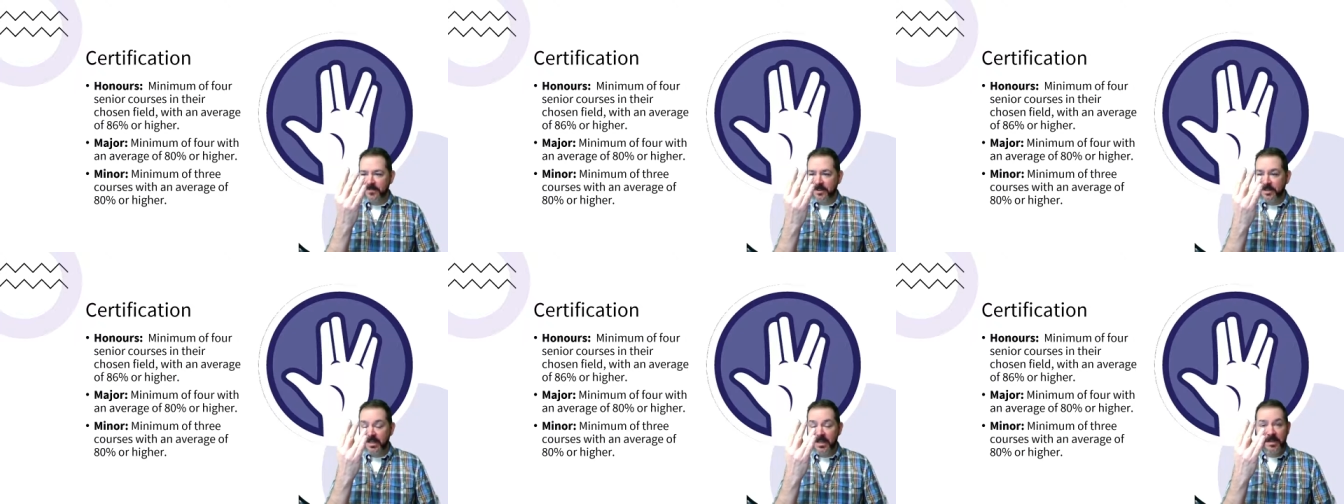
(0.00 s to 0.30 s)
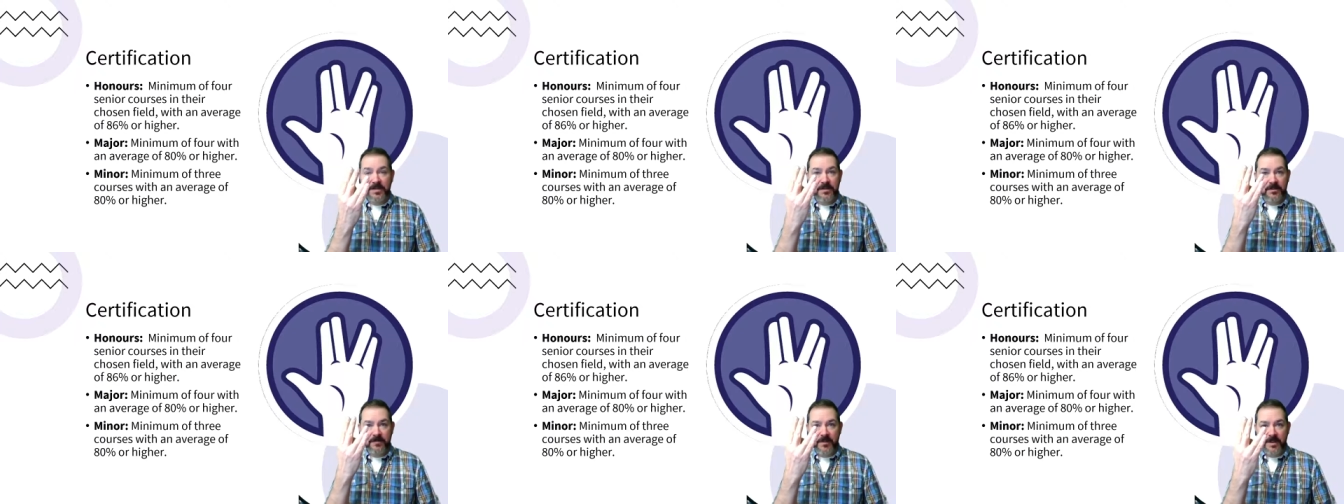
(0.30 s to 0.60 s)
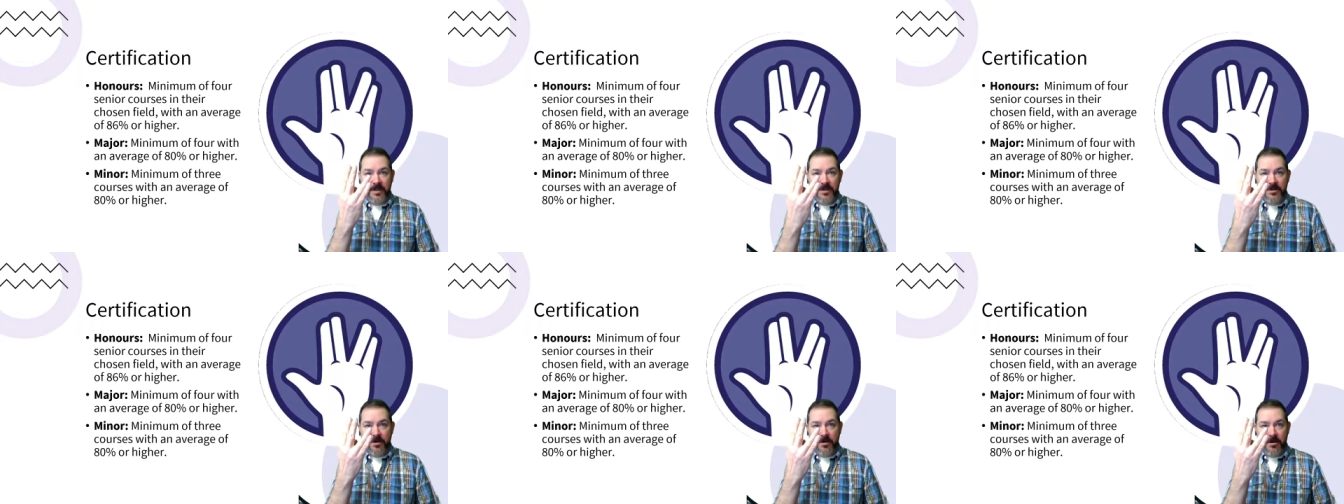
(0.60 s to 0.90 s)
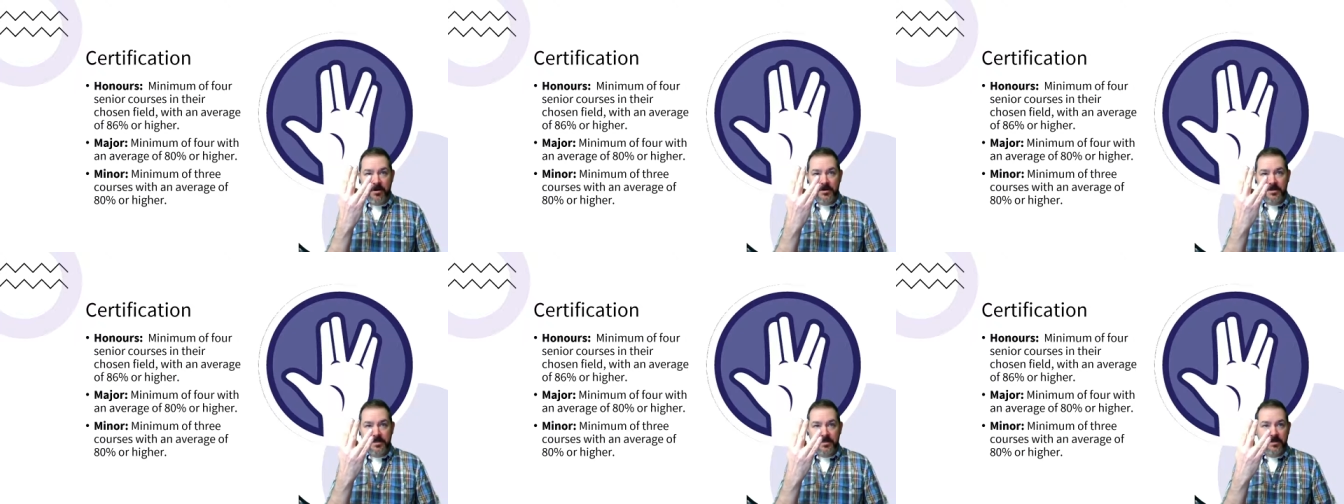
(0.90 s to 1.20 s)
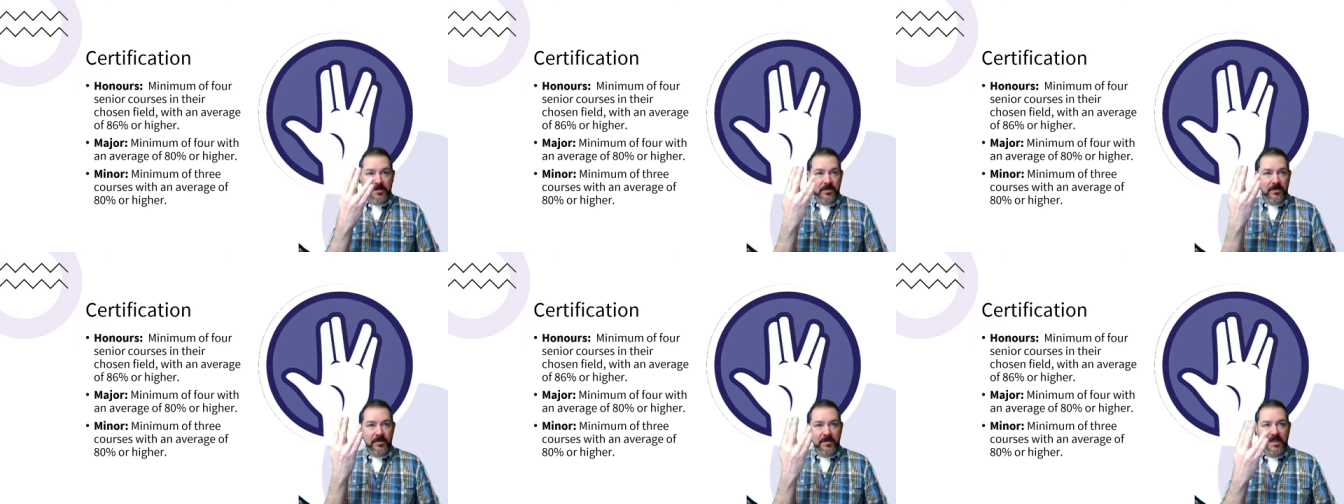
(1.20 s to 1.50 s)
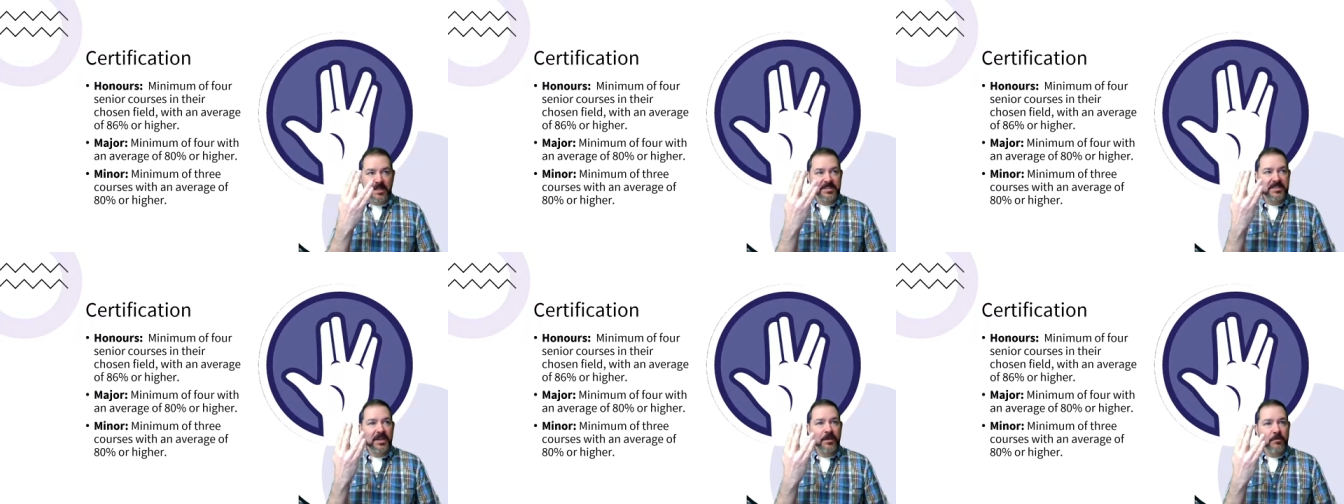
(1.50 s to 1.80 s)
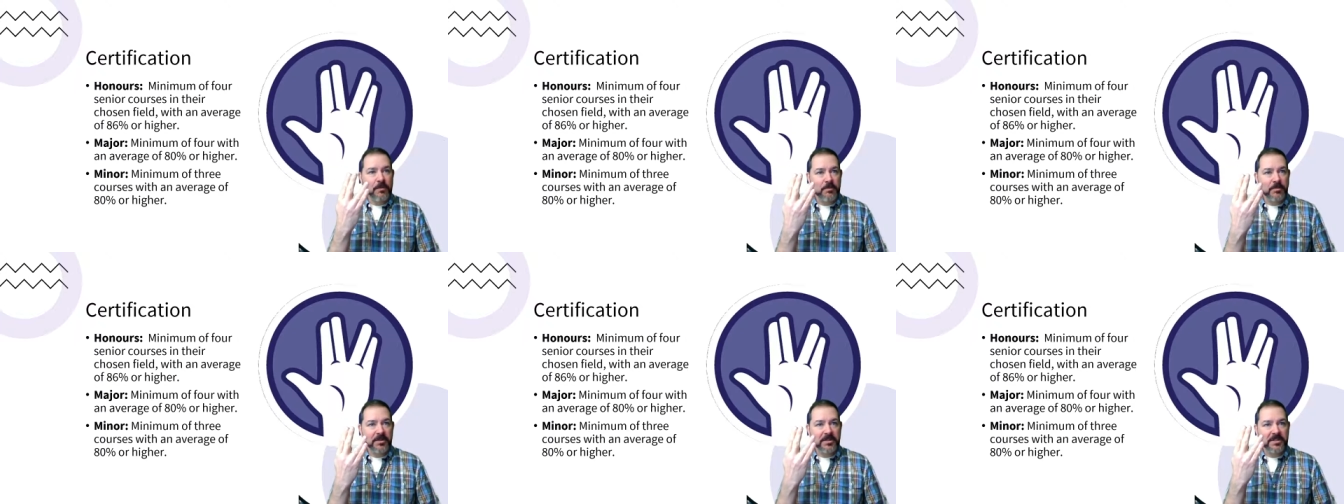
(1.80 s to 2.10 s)
elective in art. That's how
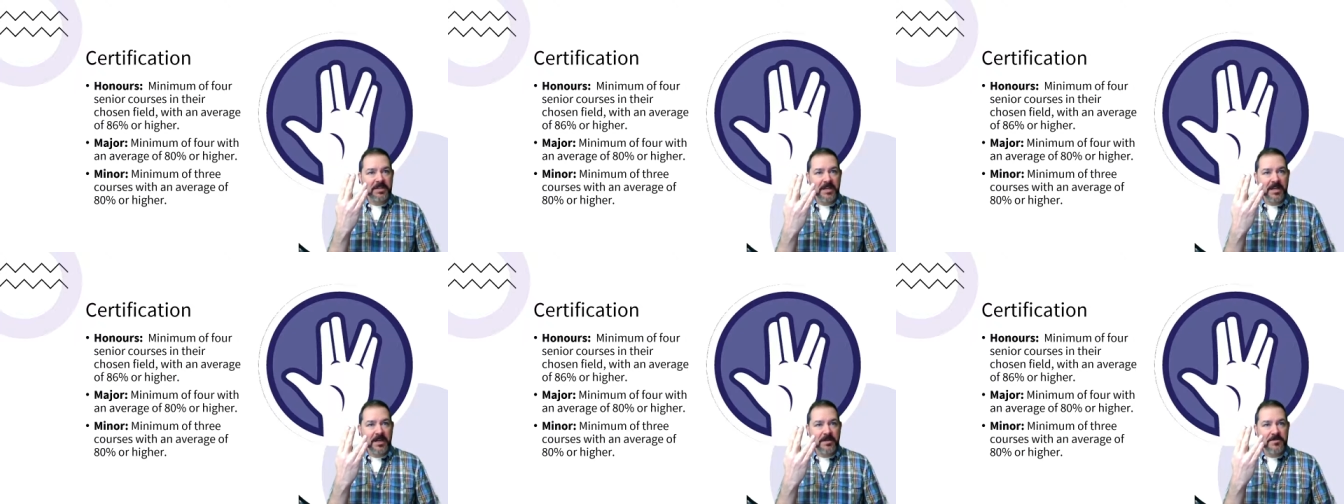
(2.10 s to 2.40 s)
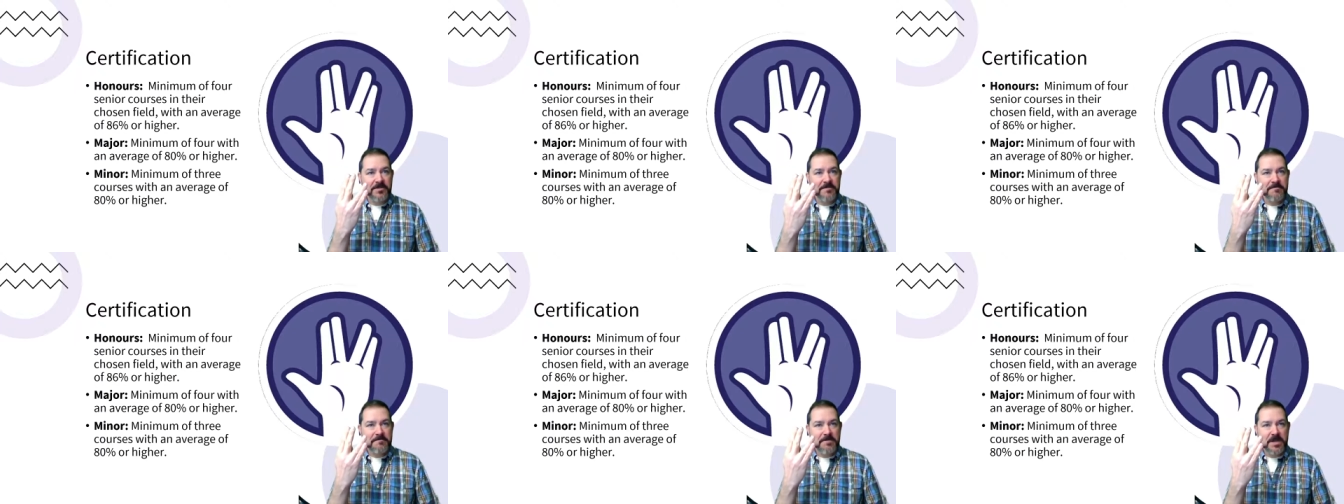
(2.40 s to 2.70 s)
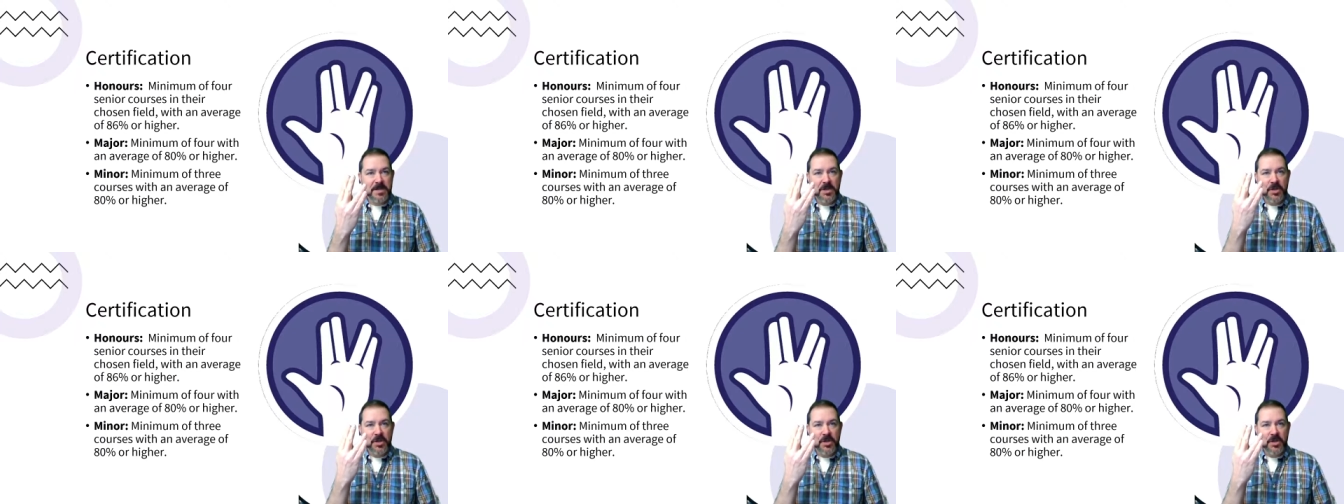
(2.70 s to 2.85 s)
we put it together.